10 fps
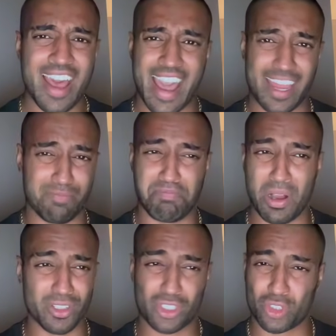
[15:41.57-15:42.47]
I had
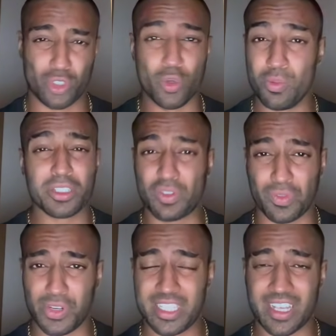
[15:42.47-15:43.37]
too much
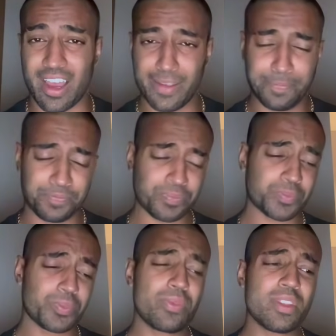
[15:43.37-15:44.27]
free time,
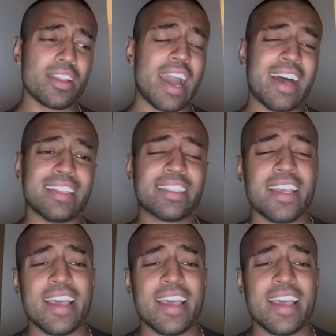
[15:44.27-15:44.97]
and